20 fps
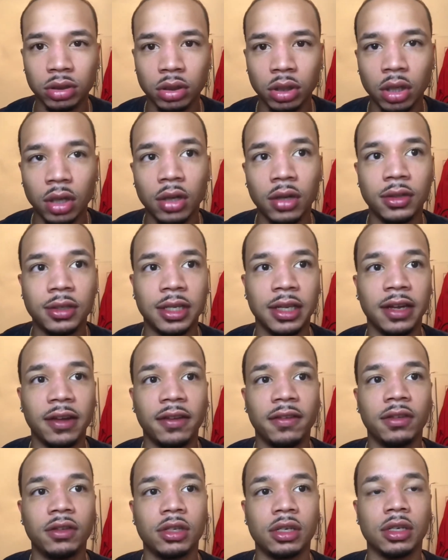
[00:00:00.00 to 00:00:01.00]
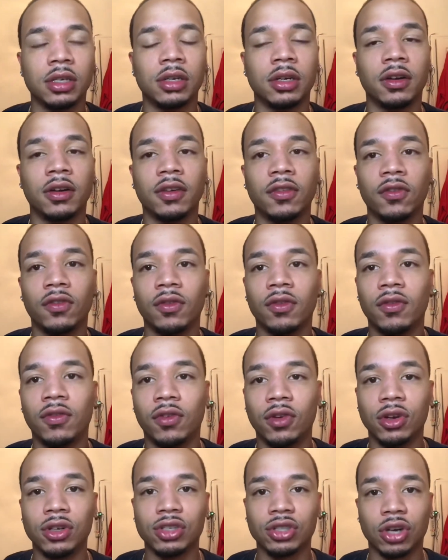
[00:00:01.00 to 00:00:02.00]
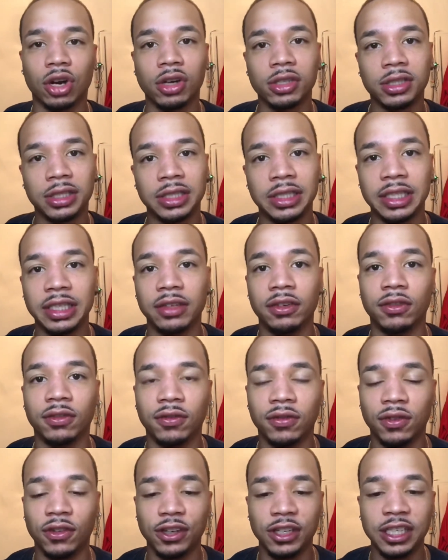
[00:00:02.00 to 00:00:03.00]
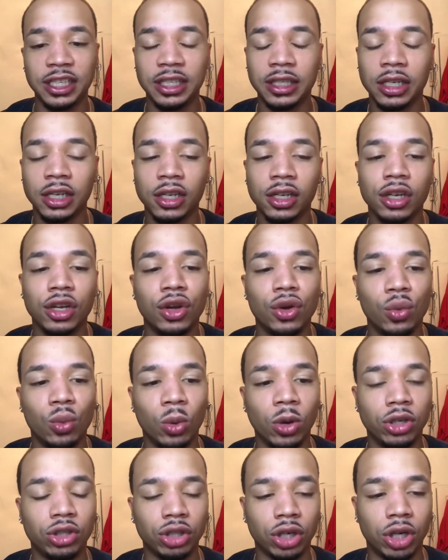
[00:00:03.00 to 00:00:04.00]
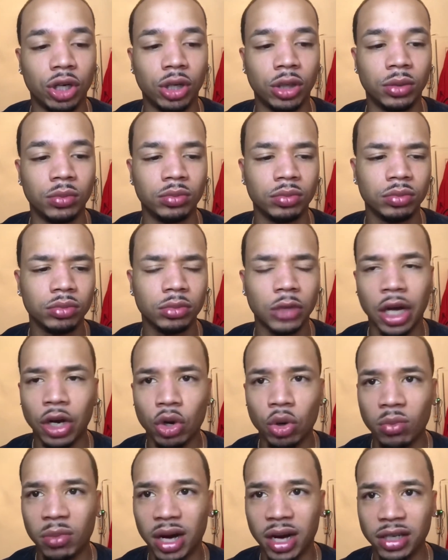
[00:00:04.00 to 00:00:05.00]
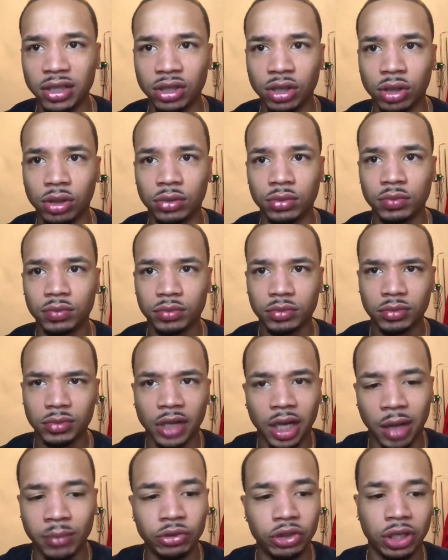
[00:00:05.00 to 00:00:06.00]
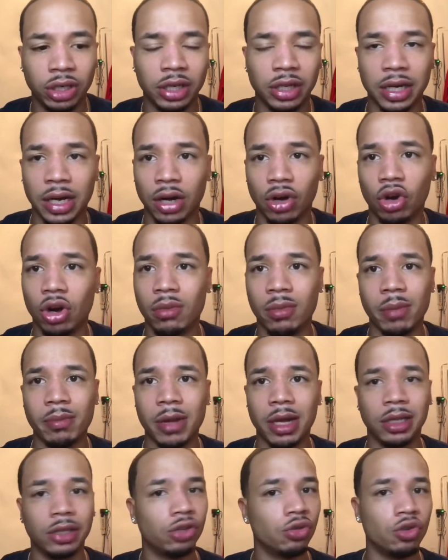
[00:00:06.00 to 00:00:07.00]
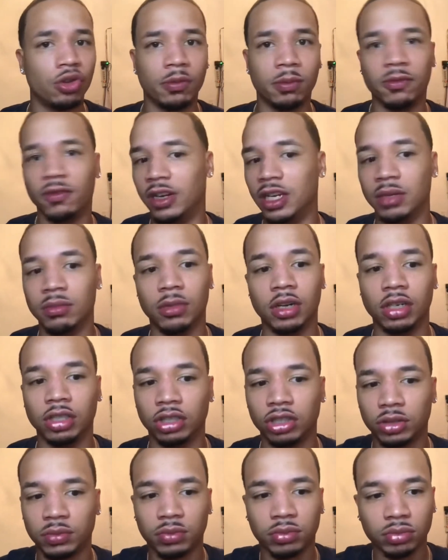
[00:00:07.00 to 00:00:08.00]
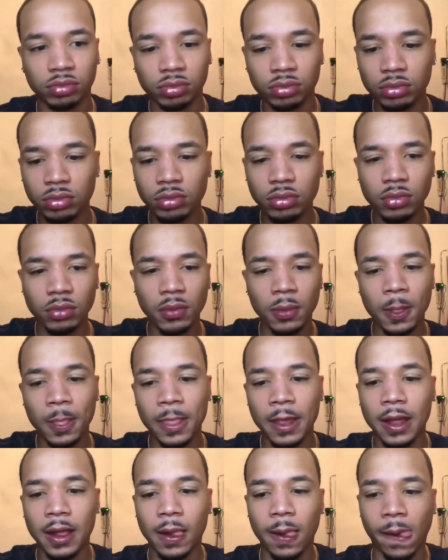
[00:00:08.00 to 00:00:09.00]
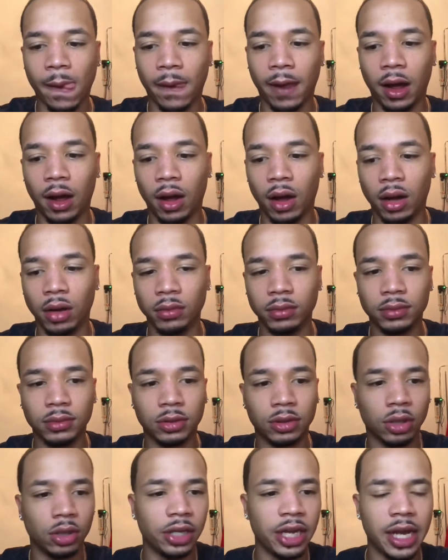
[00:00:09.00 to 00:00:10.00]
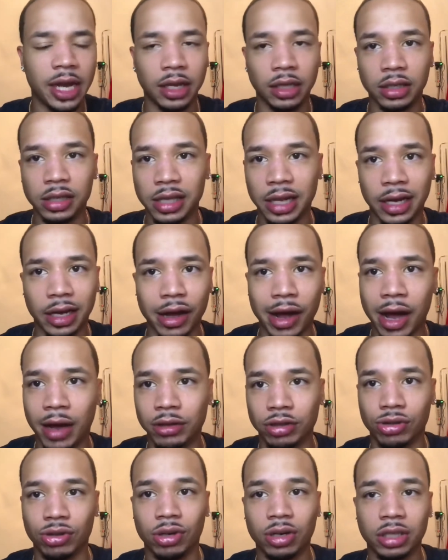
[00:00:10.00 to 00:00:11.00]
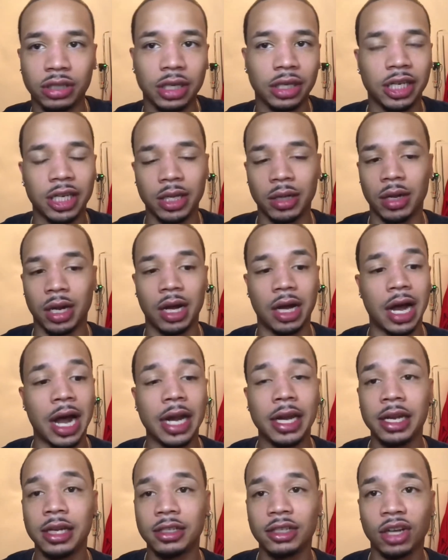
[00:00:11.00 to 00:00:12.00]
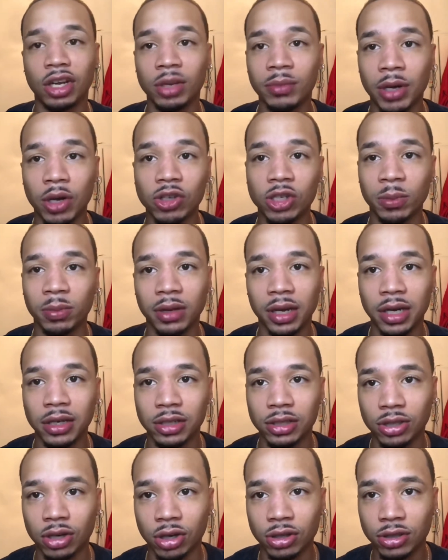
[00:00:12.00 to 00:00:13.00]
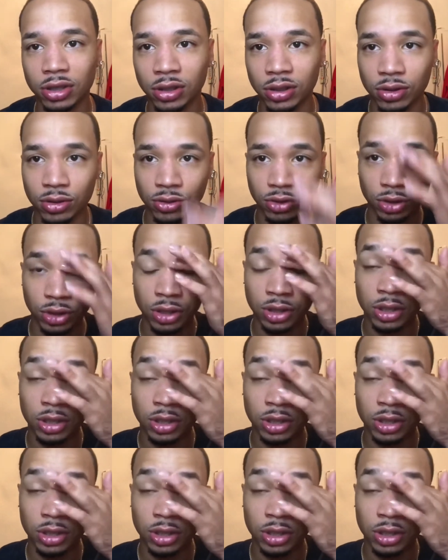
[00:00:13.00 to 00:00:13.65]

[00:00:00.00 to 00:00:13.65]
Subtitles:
for the scar to heal fully, which I don't mind. You know, I'm chilling at home. I'm not doing really much. So yeah, like, as long as I didn't tell him I was applying the scar silicone sheets.